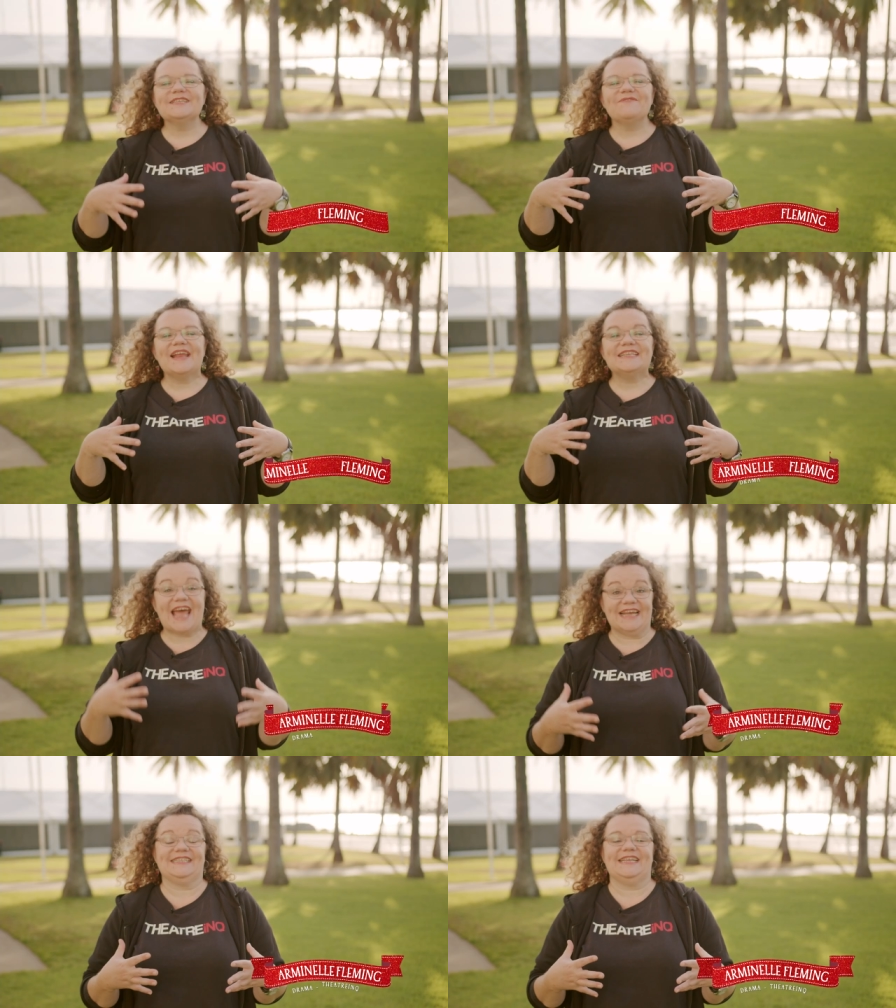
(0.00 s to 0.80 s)
is
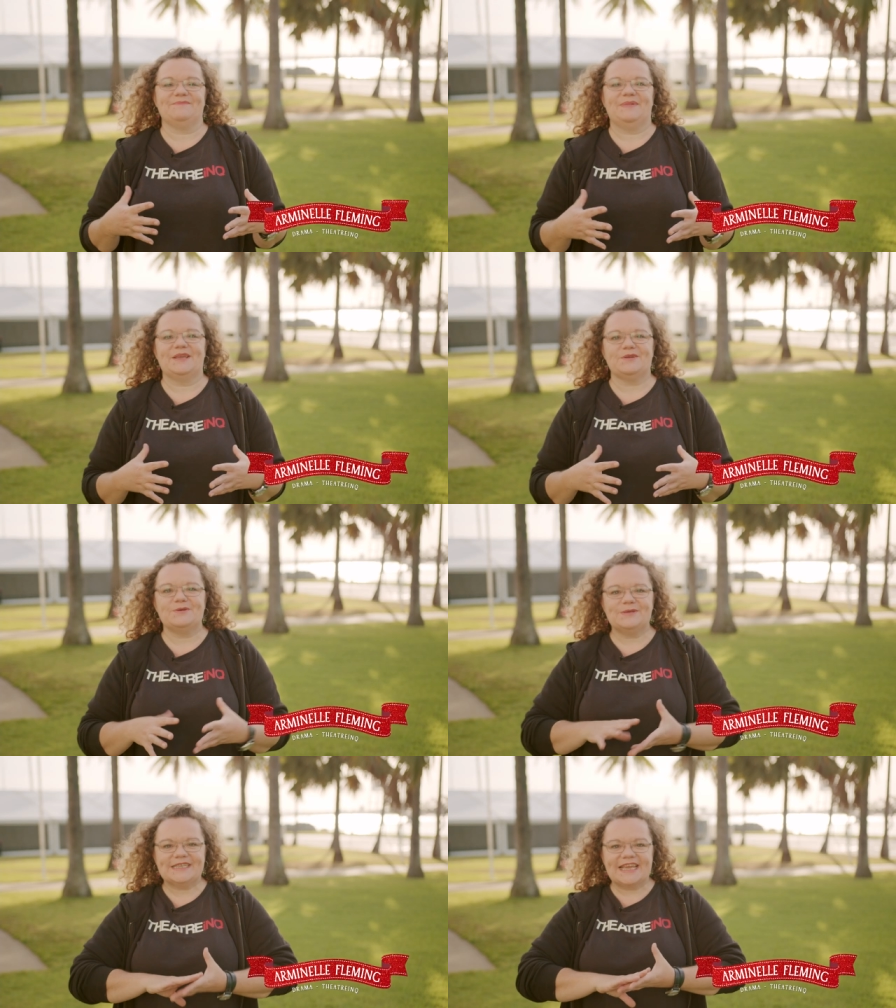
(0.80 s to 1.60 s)
fantastic
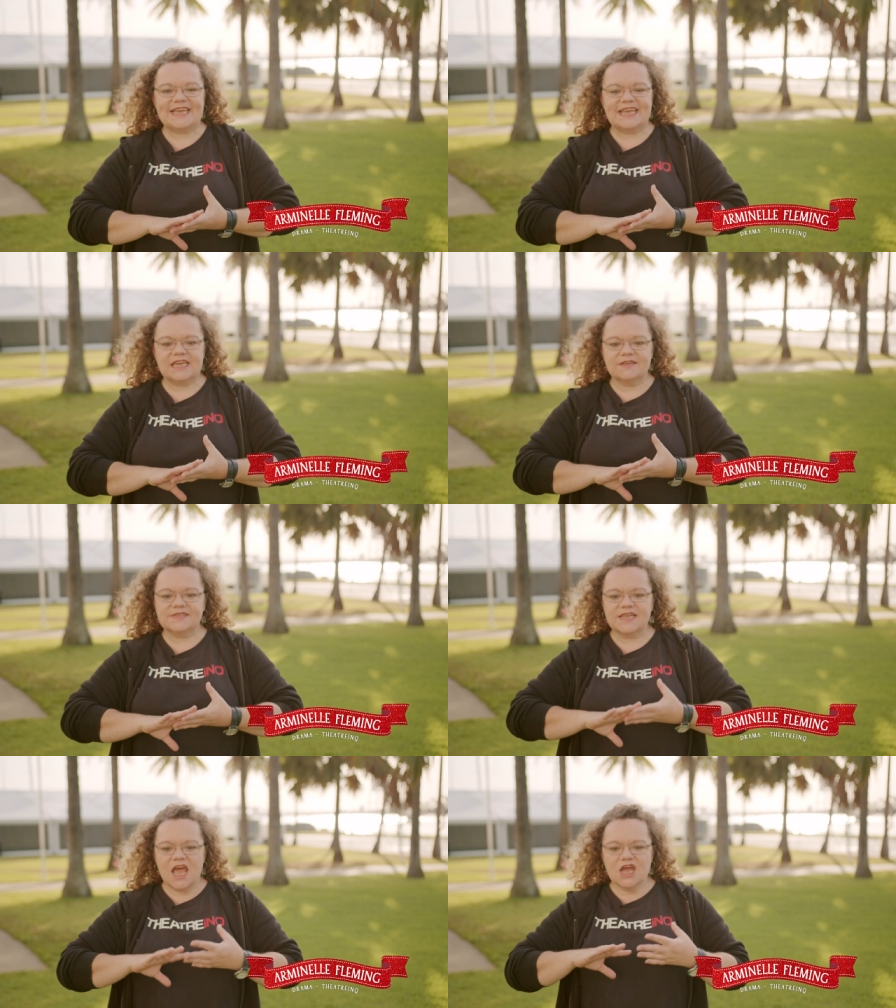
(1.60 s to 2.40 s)
because it gives